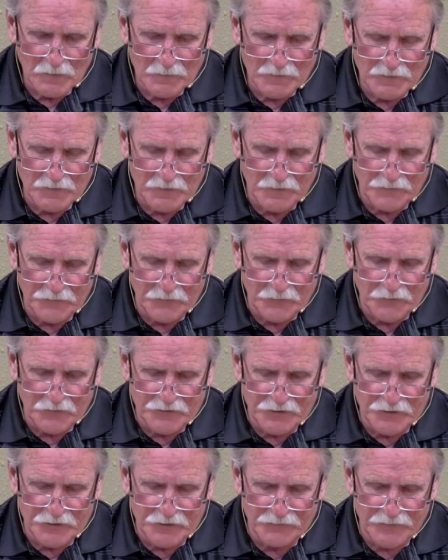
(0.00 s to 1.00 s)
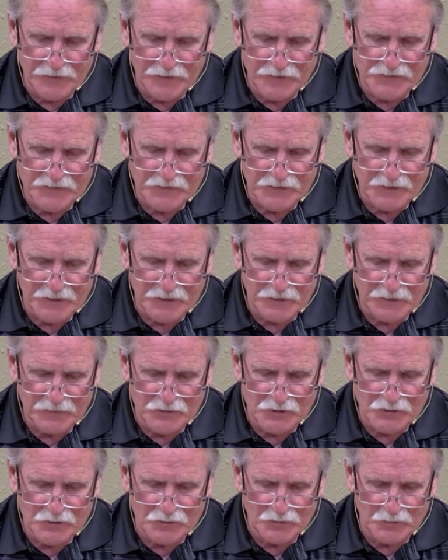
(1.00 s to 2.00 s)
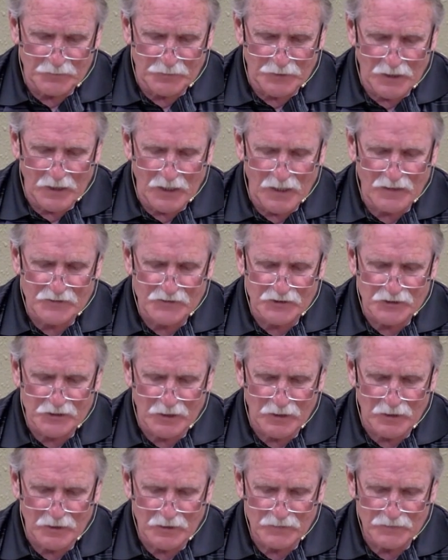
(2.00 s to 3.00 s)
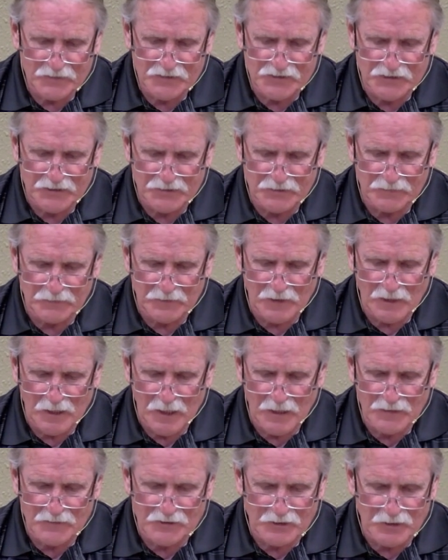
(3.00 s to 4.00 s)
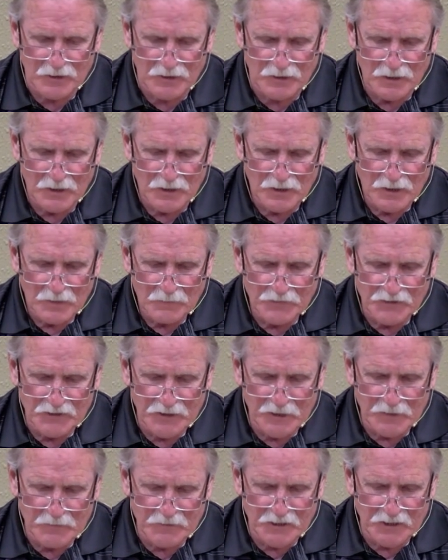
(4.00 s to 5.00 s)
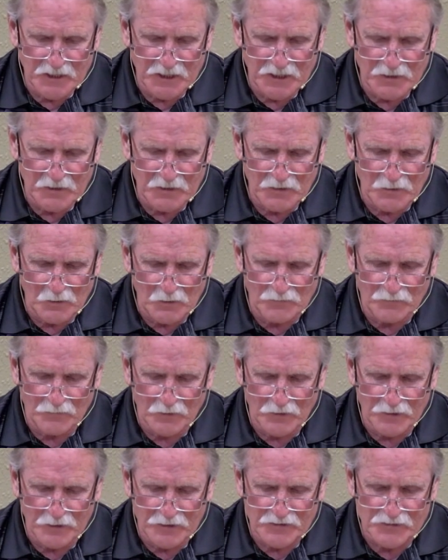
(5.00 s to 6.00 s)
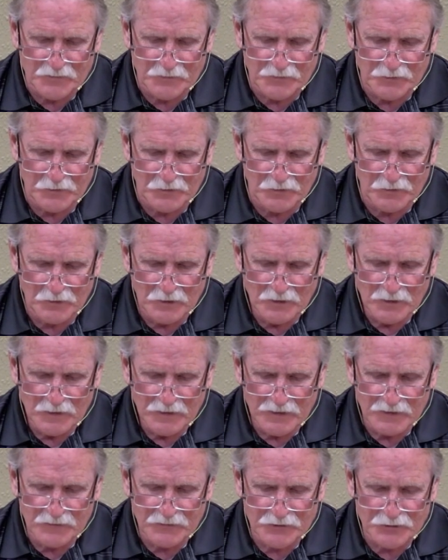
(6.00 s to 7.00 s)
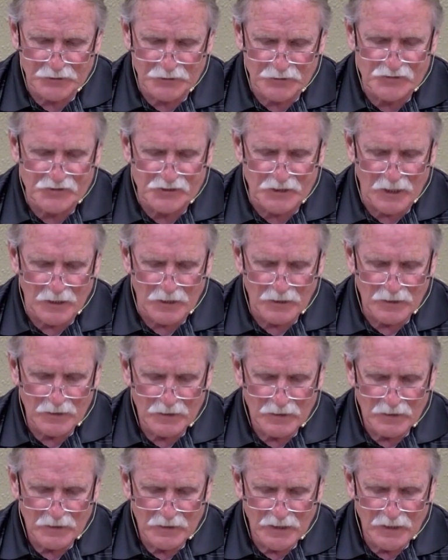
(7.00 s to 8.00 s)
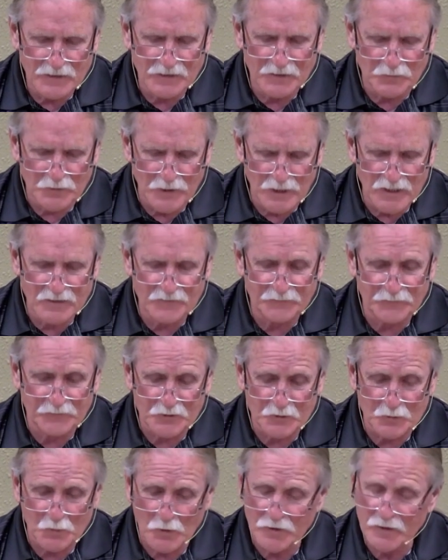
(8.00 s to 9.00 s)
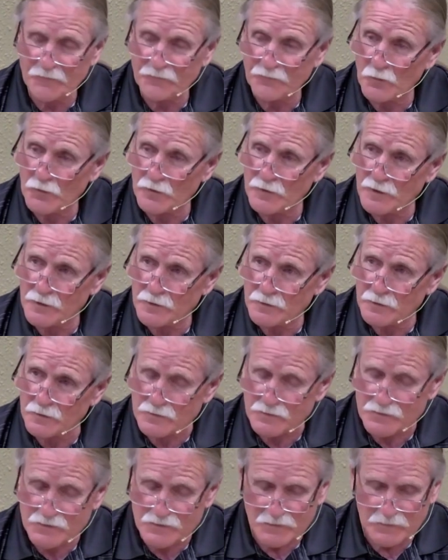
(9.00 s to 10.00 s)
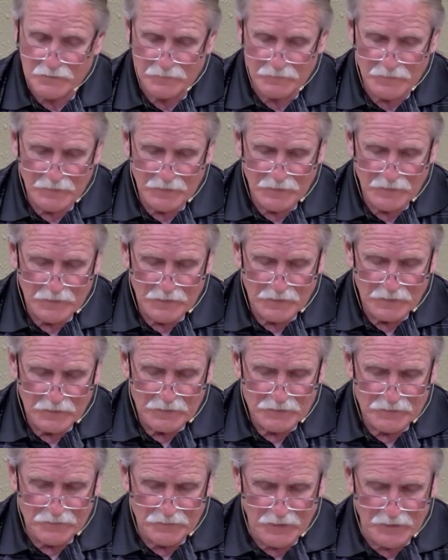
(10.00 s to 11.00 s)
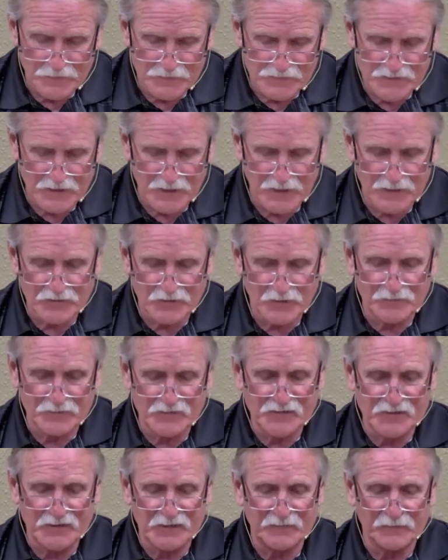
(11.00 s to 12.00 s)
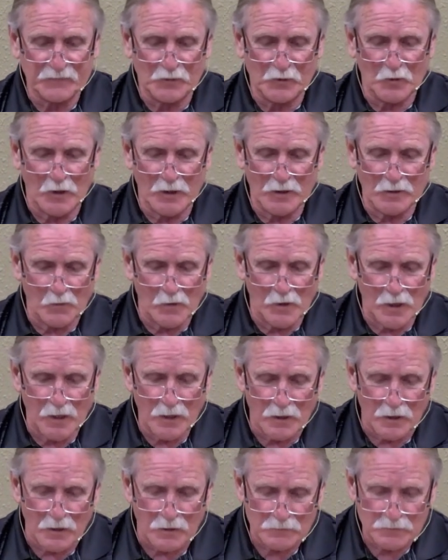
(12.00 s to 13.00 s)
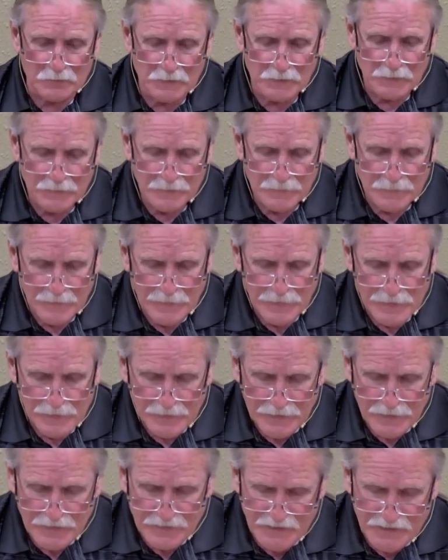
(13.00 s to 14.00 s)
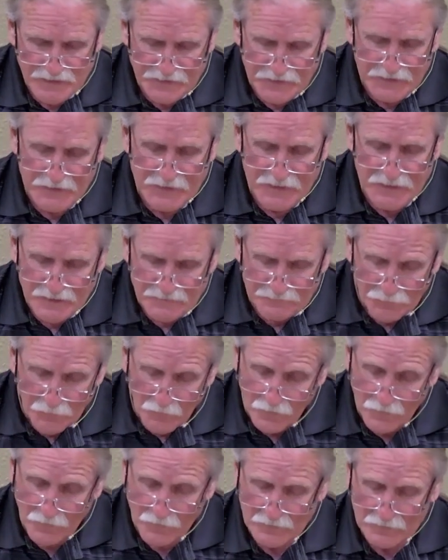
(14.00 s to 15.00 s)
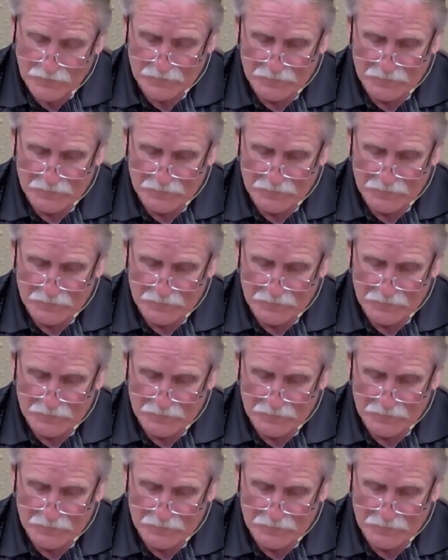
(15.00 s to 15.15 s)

in the third year of Asa, king of Judah, Baasha, the son of Ahijah, became king over Israel in Tirzah, and he reigned for 24 years. So now this guy's on the scene for quite a while. And he did evil.